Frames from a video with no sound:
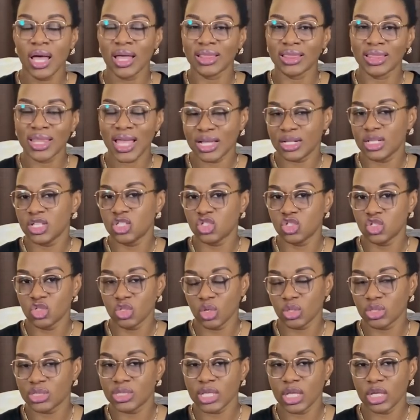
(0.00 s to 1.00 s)
That is
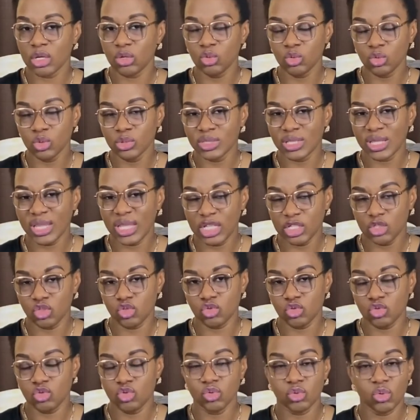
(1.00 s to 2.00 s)
not a good thing to
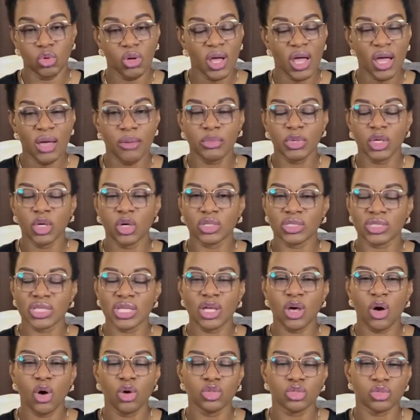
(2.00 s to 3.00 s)
do, because it
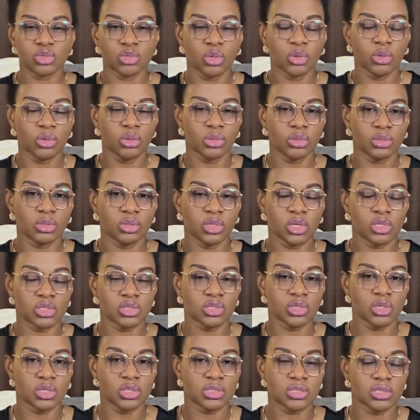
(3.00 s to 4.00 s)
also does
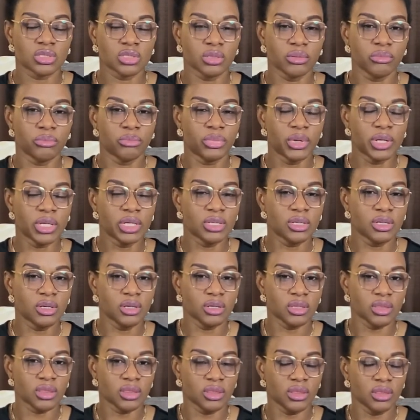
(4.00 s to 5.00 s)
not bring
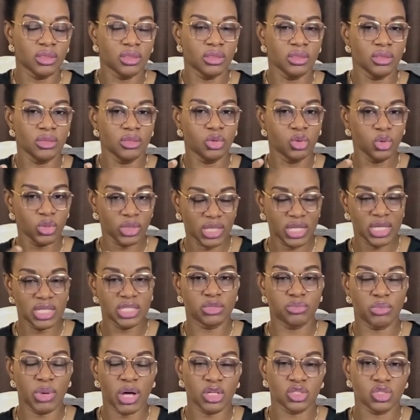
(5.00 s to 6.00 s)
good things
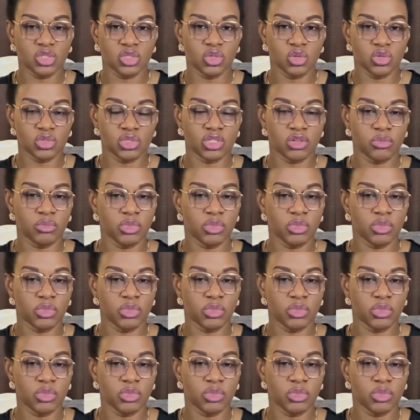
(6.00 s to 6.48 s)
back to yourself.